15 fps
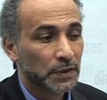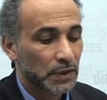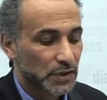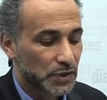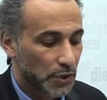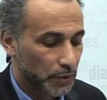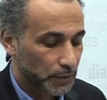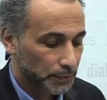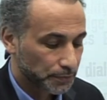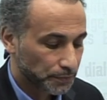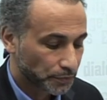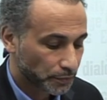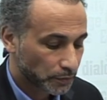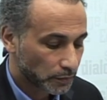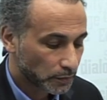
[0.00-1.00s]
So
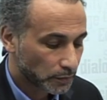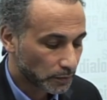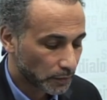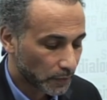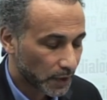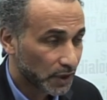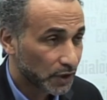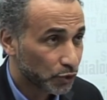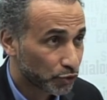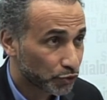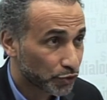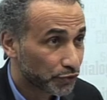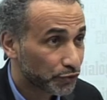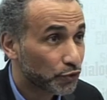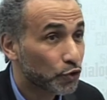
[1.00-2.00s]
to
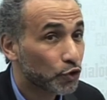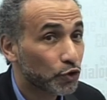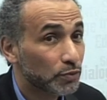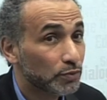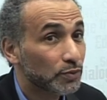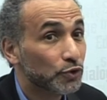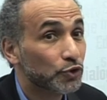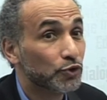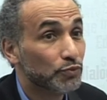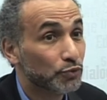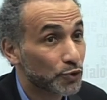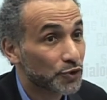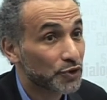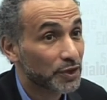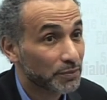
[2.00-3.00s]
reform the
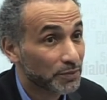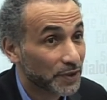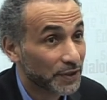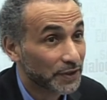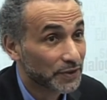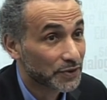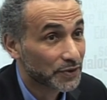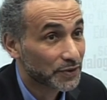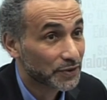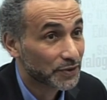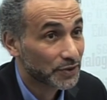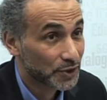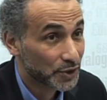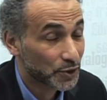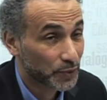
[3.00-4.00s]
Muslim minds,
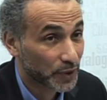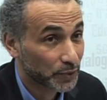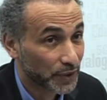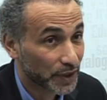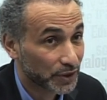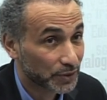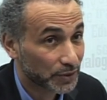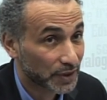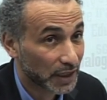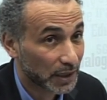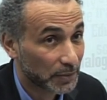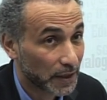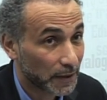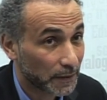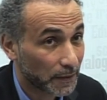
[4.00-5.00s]
this is what we are talking
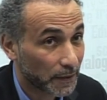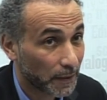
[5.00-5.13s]
about